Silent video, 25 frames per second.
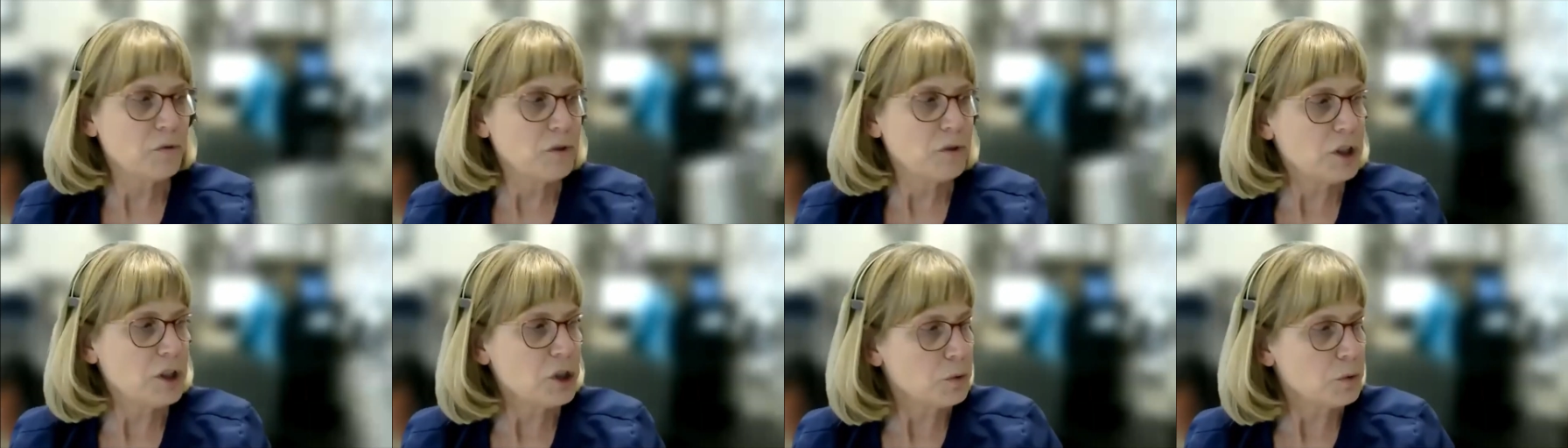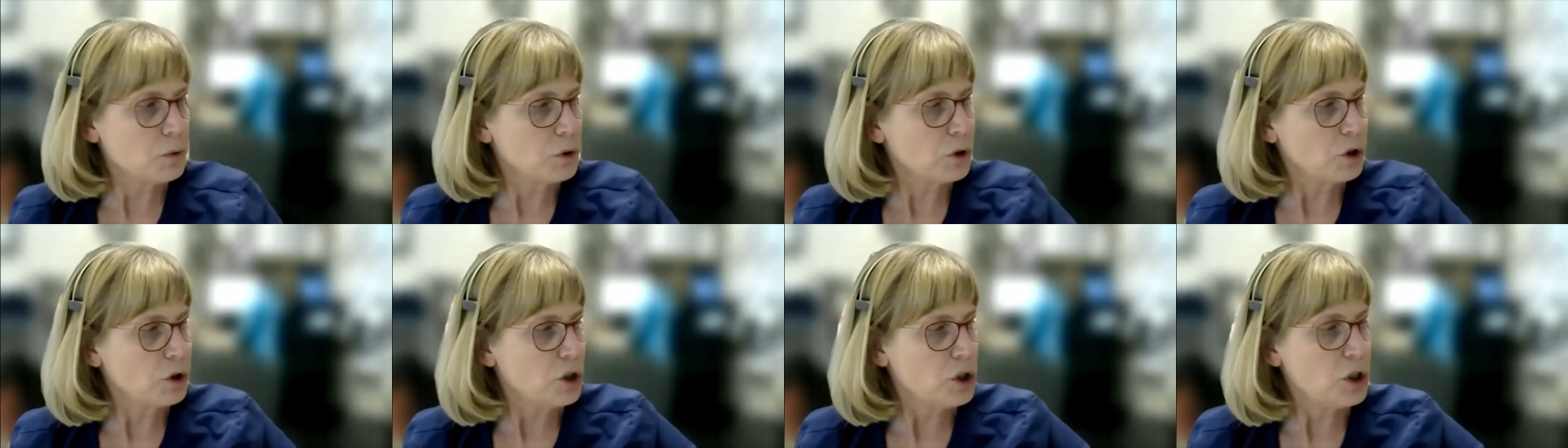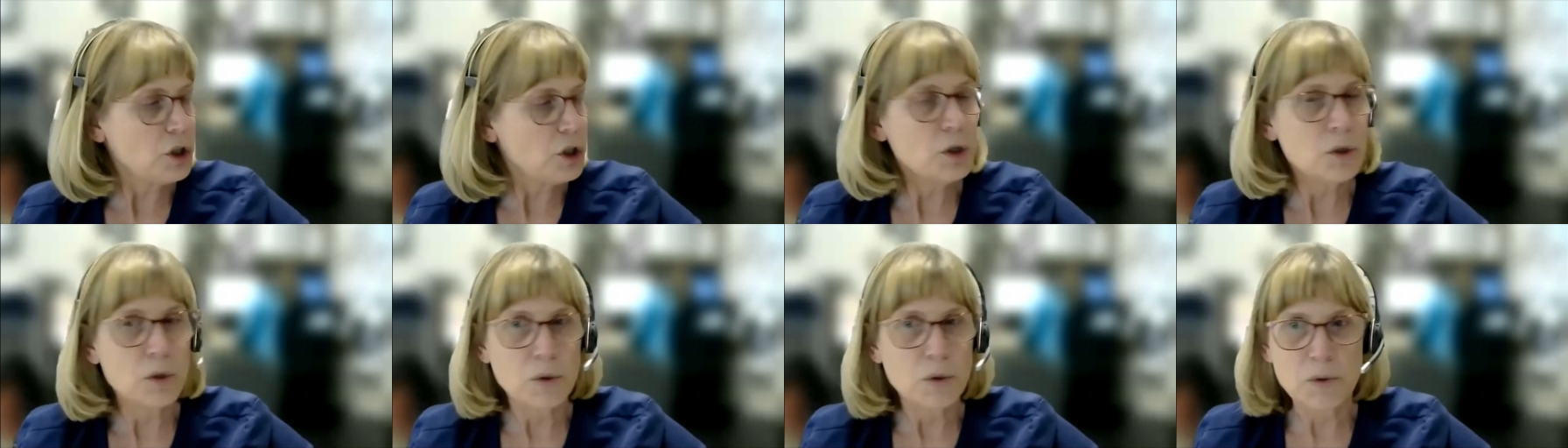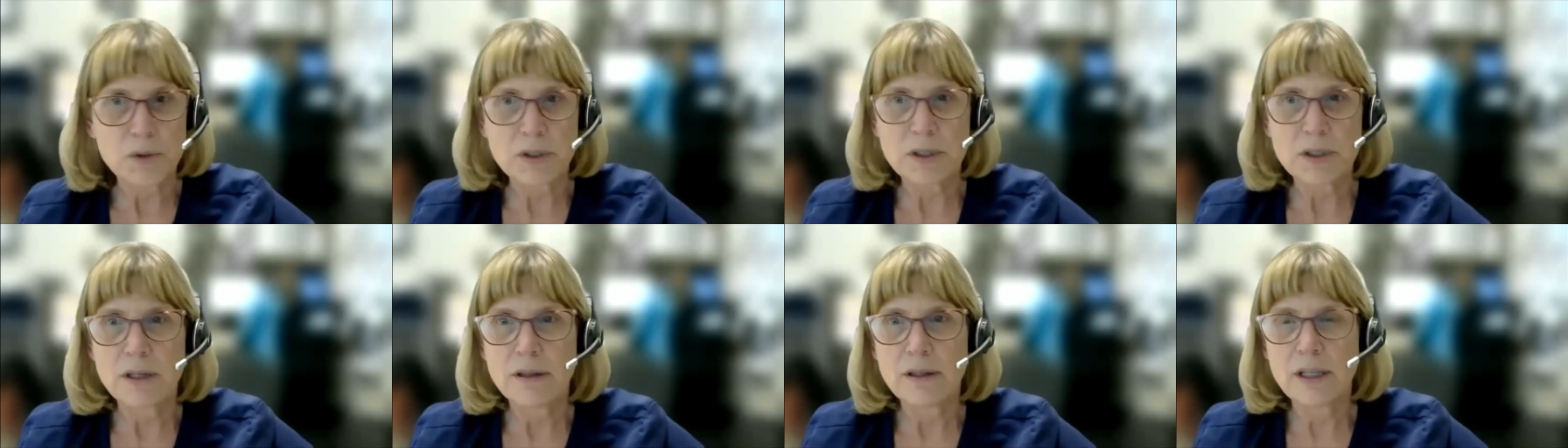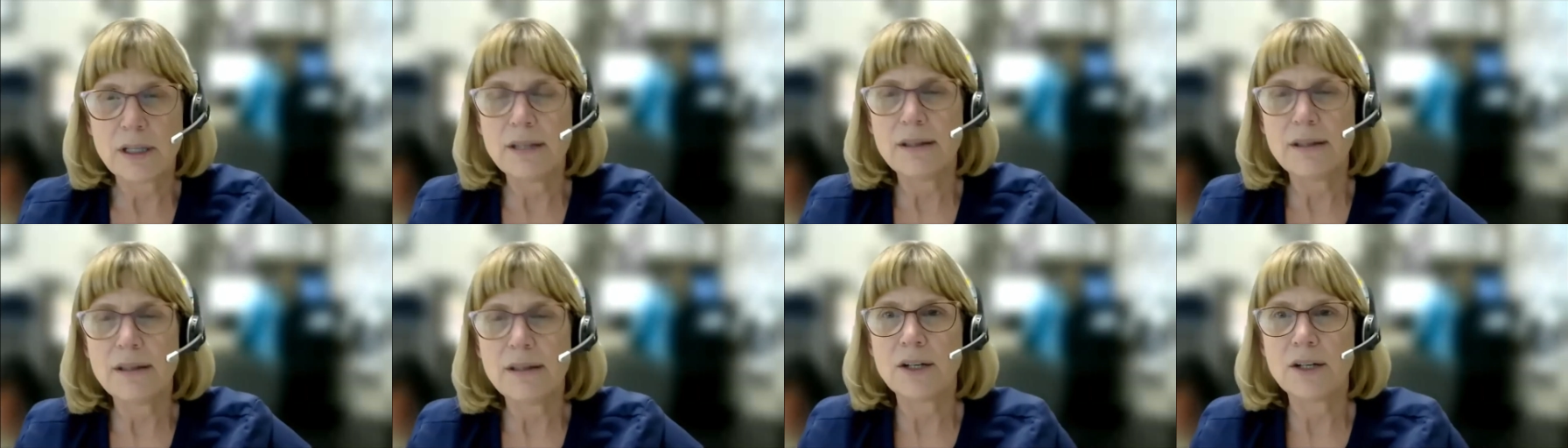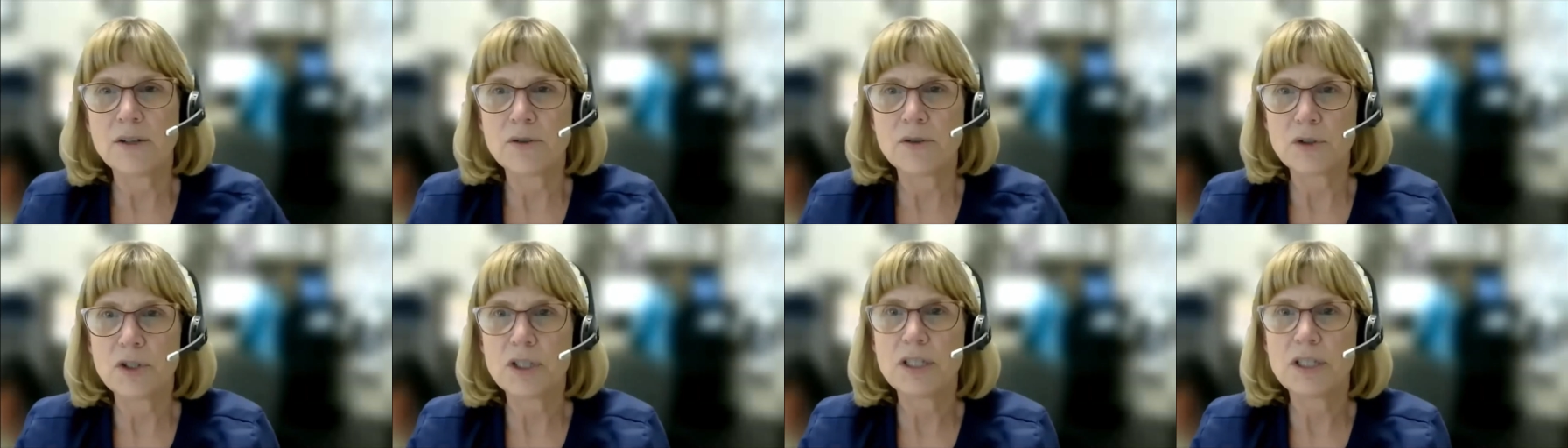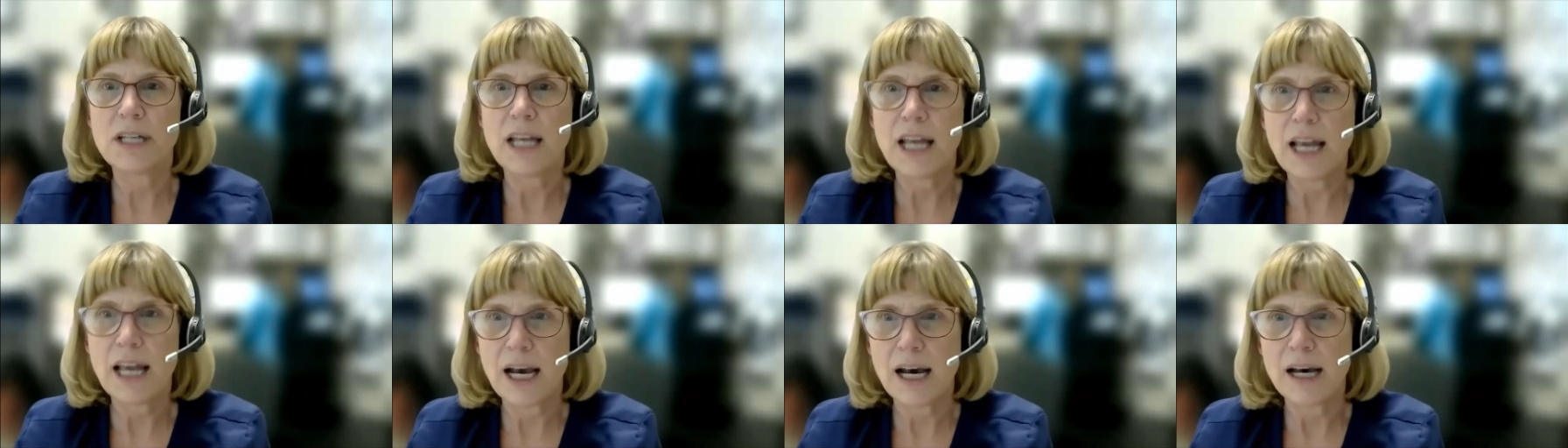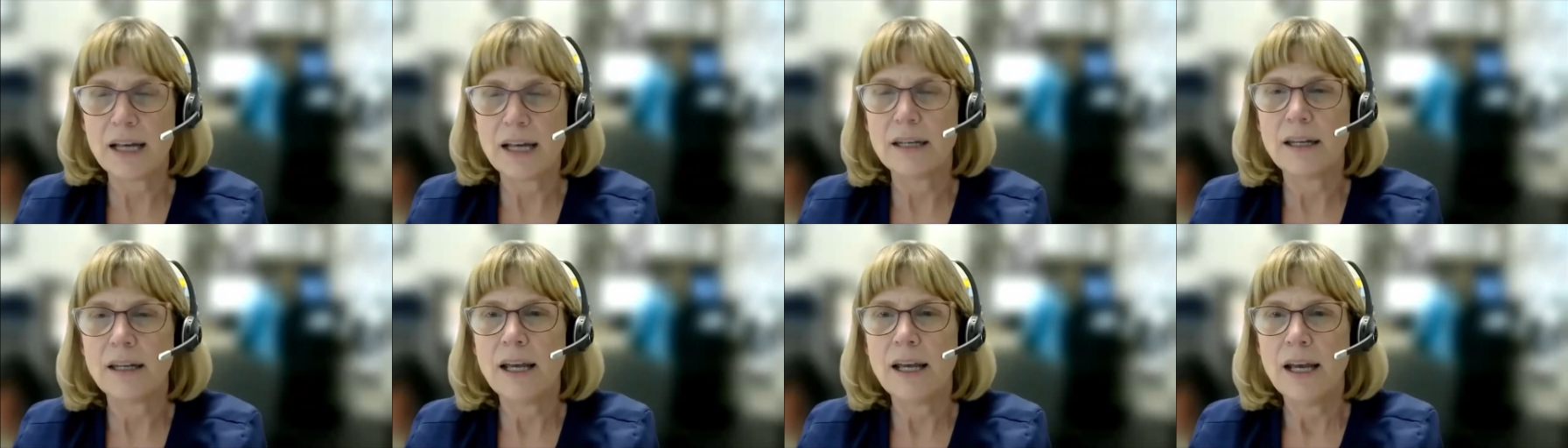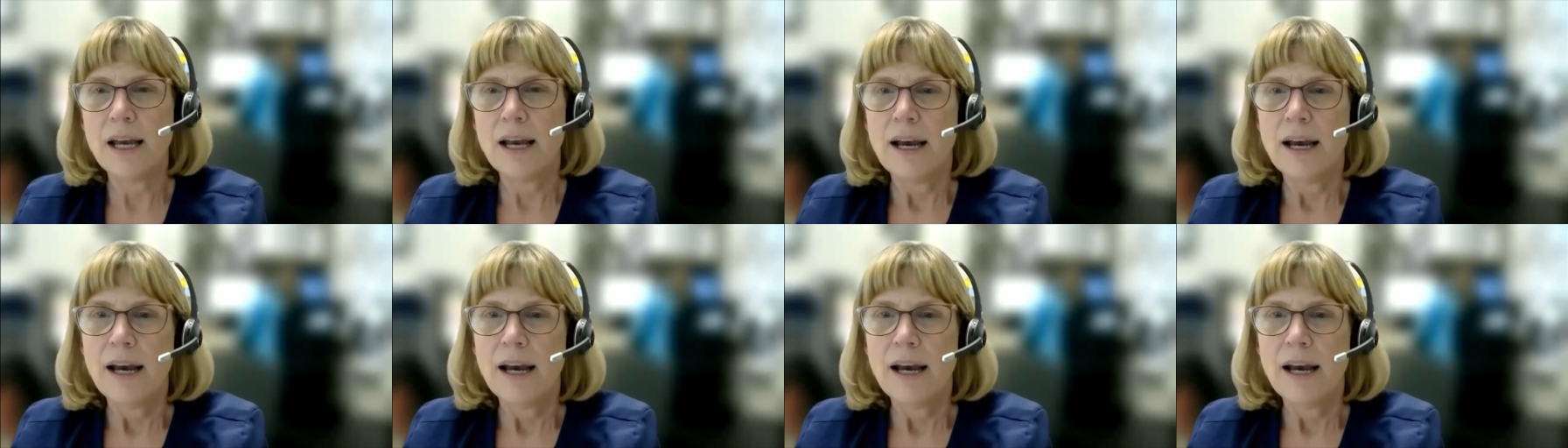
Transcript: visual cues, then they understand.